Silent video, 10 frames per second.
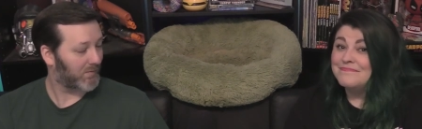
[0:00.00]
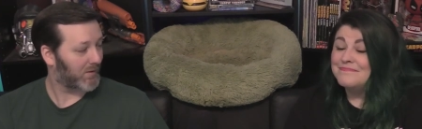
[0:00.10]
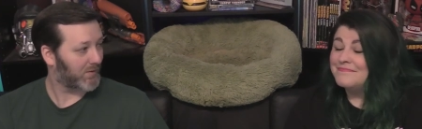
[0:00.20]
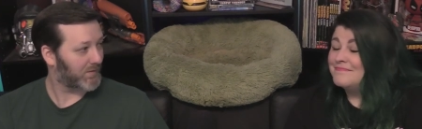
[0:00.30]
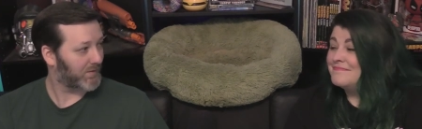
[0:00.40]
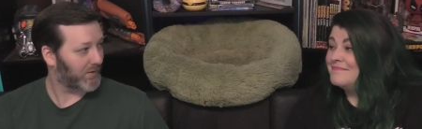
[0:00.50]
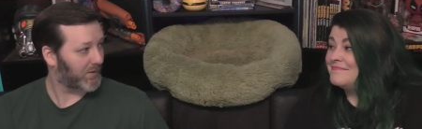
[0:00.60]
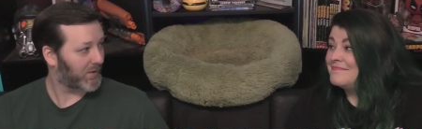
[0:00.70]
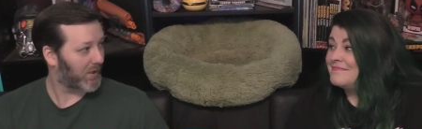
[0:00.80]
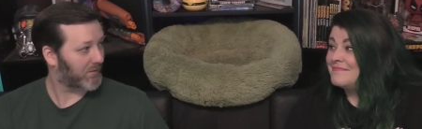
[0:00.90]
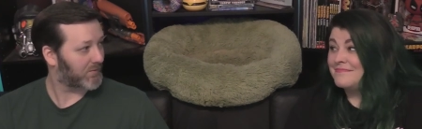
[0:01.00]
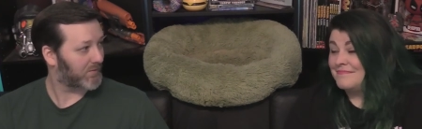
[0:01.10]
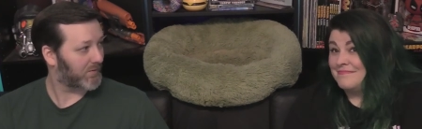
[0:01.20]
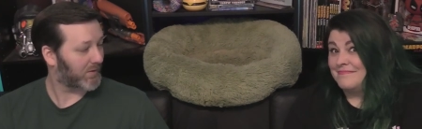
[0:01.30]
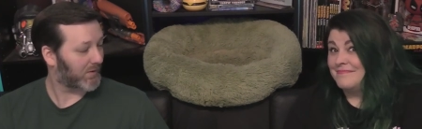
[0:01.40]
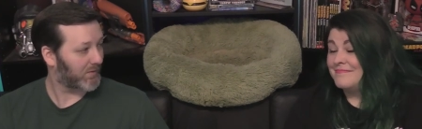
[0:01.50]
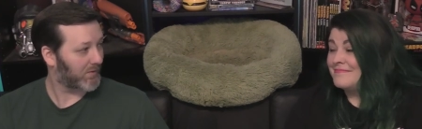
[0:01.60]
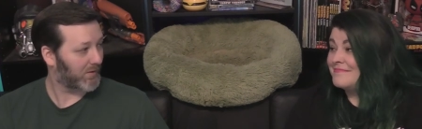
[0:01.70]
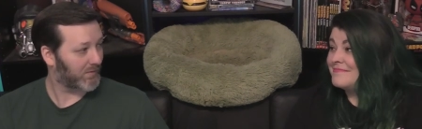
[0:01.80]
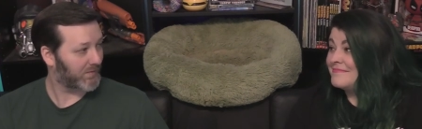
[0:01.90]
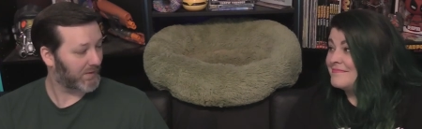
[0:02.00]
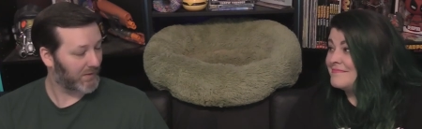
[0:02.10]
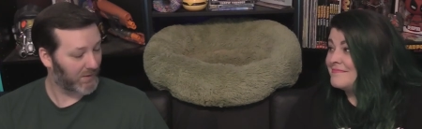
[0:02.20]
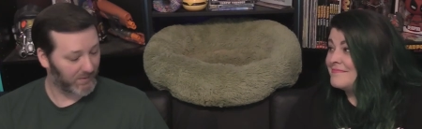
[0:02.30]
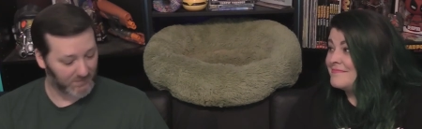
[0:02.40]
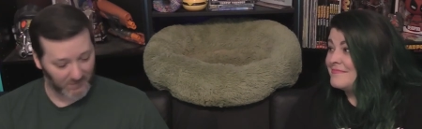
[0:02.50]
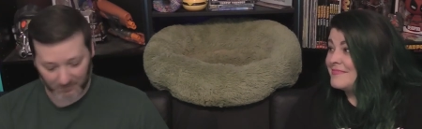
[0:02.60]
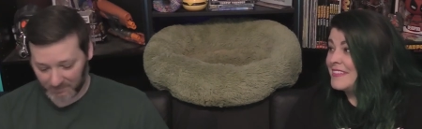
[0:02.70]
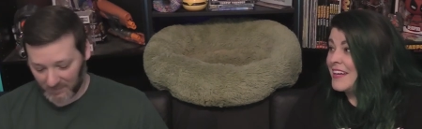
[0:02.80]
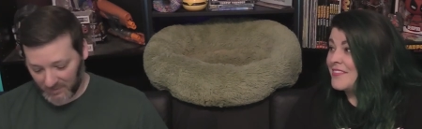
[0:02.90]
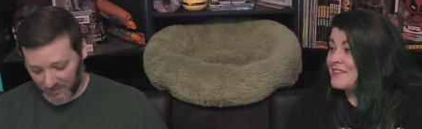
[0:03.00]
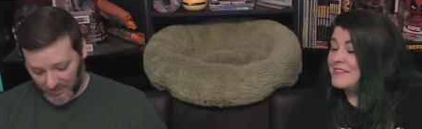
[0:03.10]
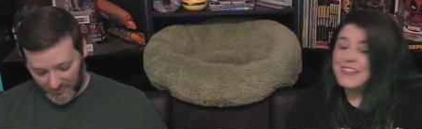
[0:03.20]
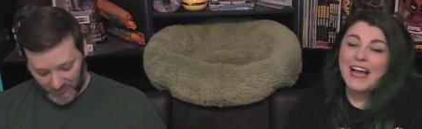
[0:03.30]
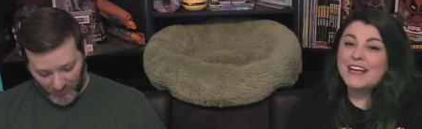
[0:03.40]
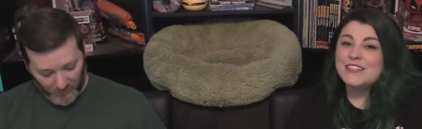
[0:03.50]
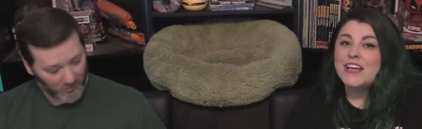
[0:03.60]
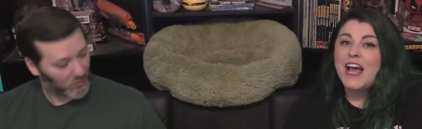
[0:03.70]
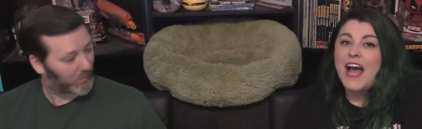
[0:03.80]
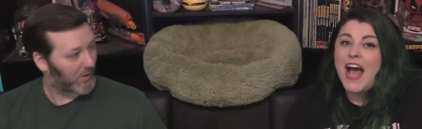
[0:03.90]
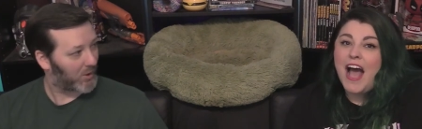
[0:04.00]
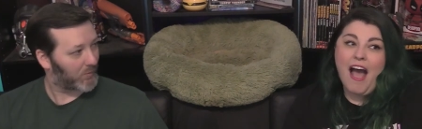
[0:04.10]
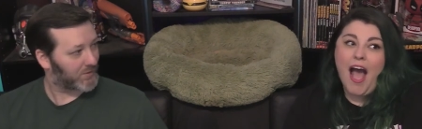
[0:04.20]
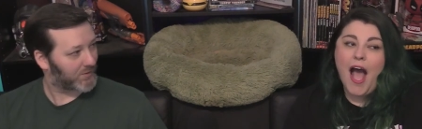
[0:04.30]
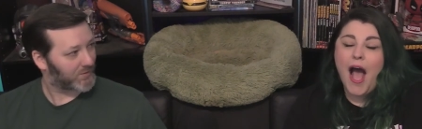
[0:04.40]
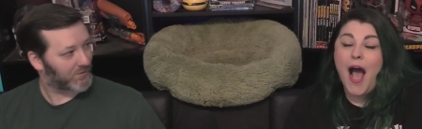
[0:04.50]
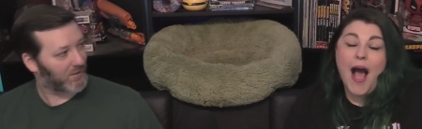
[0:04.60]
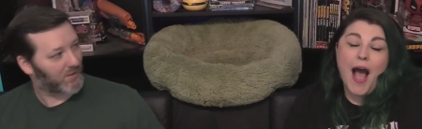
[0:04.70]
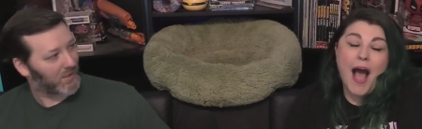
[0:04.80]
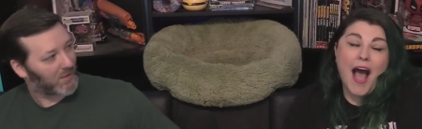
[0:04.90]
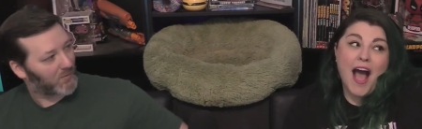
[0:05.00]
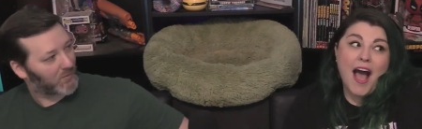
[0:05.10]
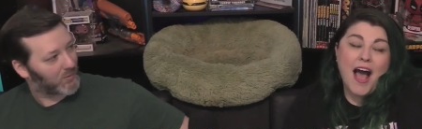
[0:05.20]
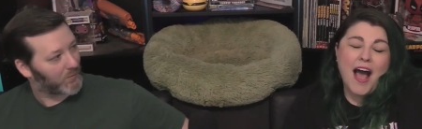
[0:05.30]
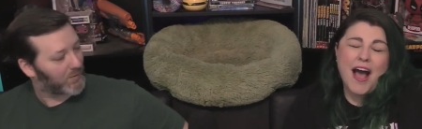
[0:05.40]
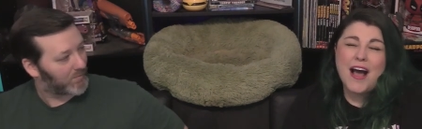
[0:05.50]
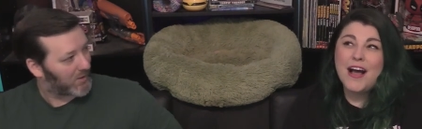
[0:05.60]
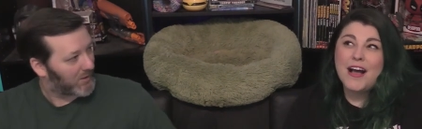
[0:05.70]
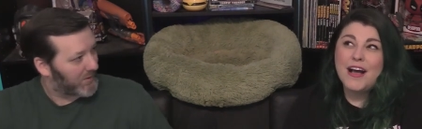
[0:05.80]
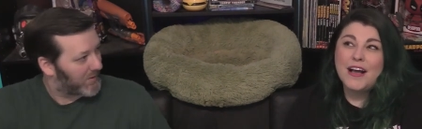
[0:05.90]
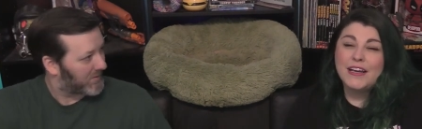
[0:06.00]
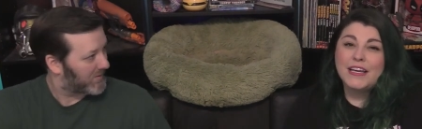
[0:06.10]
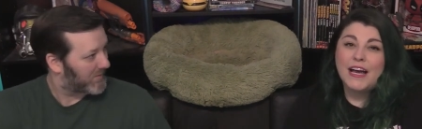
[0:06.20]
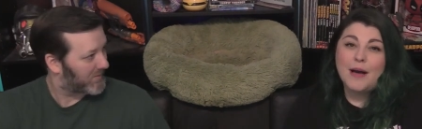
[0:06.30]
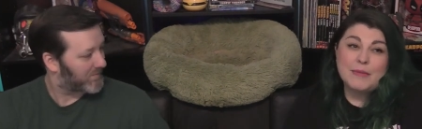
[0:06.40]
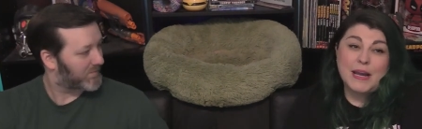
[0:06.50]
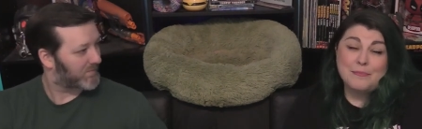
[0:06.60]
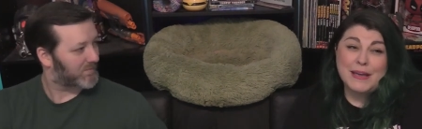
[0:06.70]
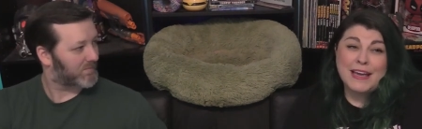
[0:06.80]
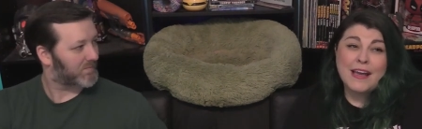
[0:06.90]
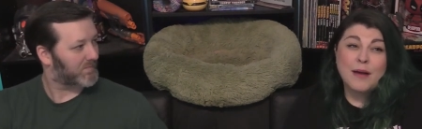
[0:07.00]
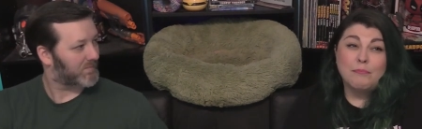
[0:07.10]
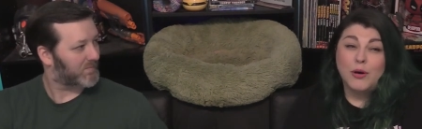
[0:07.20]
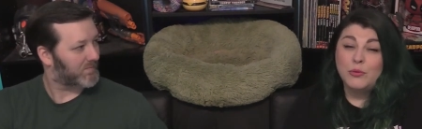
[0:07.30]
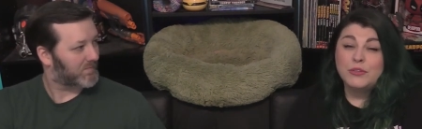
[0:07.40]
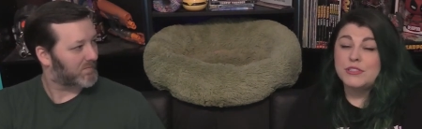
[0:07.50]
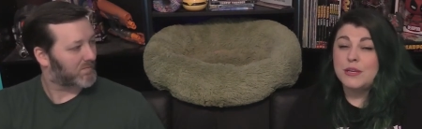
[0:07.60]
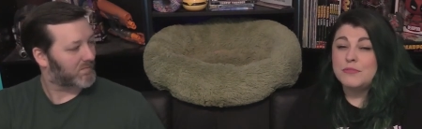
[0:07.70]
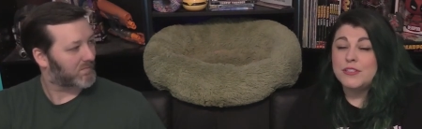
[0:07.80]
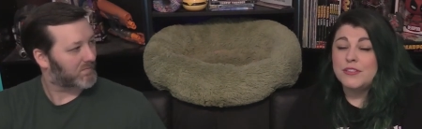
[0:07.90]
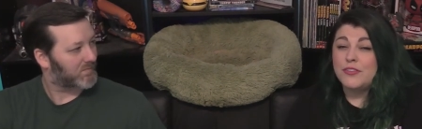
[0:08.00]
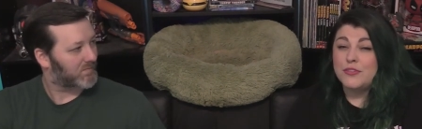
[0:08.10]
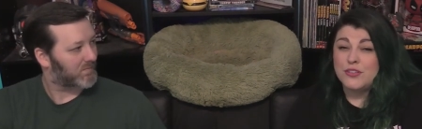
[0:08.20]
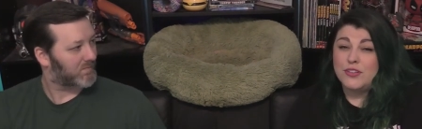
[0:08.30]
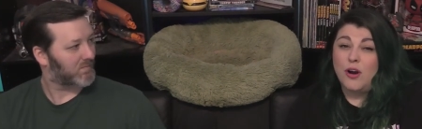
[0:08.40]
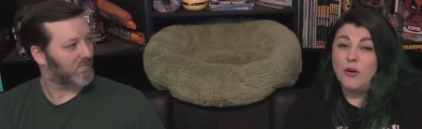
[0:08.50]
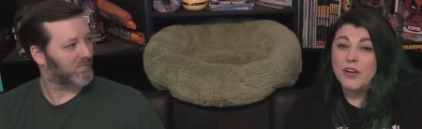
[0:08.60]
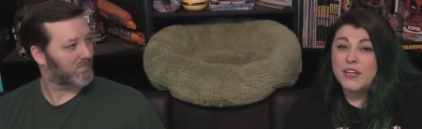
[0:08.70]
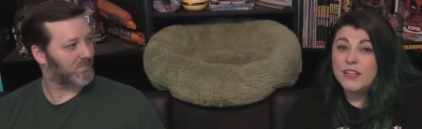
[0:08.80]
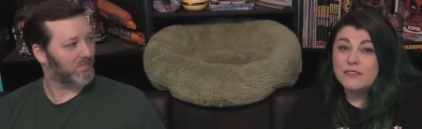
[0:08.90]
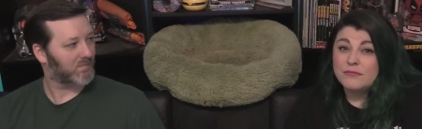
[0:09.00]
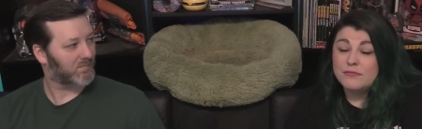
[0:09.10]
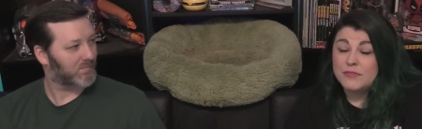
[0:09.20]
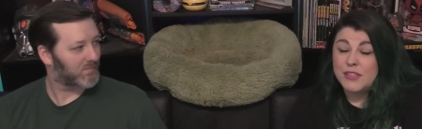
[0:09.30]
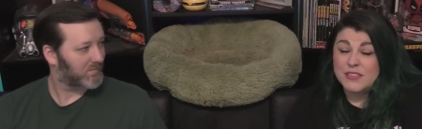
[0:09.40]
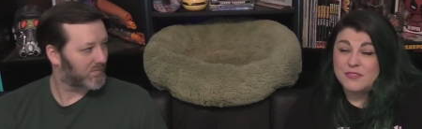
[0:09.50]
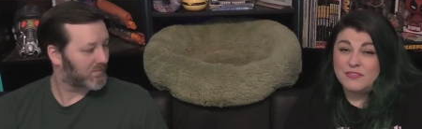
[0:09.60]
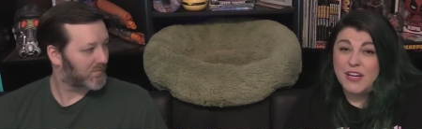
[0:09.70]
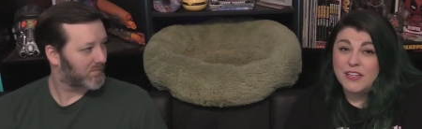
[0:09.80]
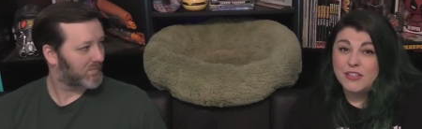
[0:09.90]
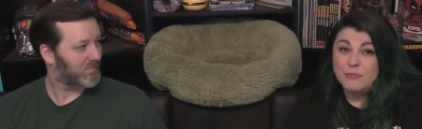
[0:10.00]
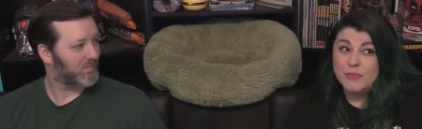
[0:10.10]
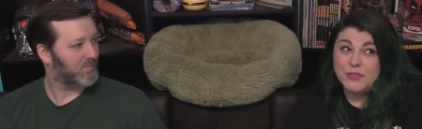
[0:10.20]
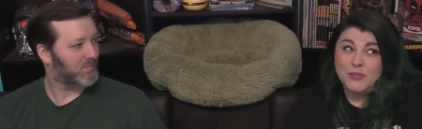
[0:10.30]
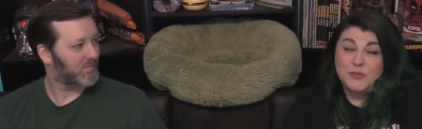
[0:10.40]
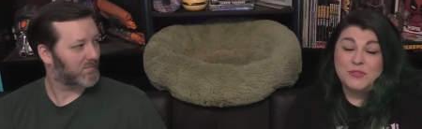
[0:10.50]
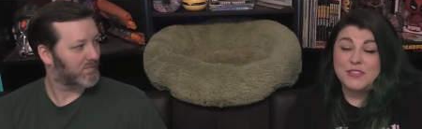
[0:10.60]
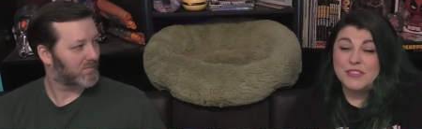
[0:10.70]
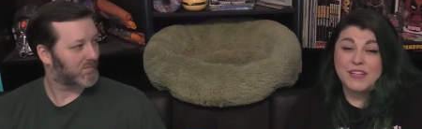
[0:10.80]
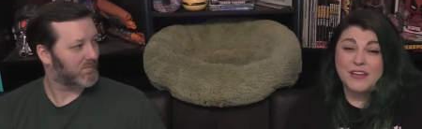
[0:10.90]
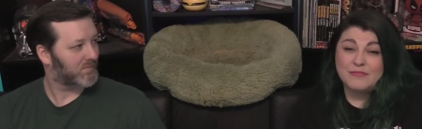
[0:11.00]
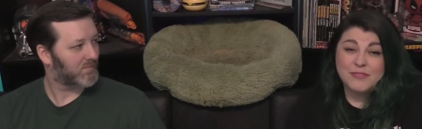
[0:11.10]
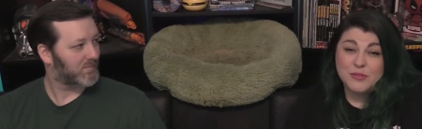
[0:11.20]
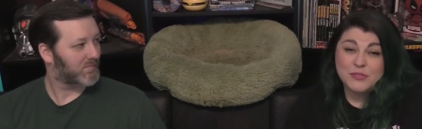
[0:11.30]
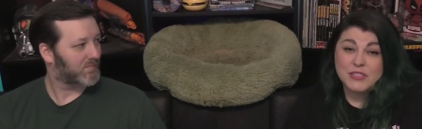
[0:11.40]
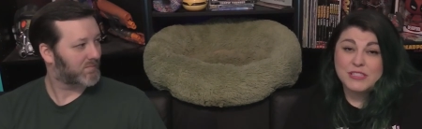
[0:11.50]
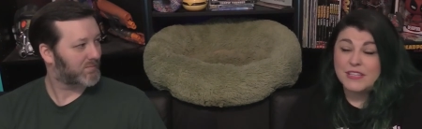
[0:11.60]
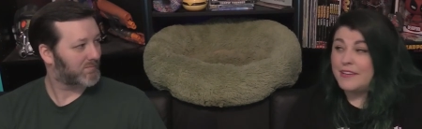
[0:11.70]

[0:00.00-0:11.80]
Speaker 1: I didn't see any actors or anything. I didn't see any names. So yeah, no, I, no prior research, none of that. I want to go in blind.
Speaker 2: Yeah. I mean, I'm making a bold assumption that there's a dog in it because of Fido, but who's to say? Who's to say?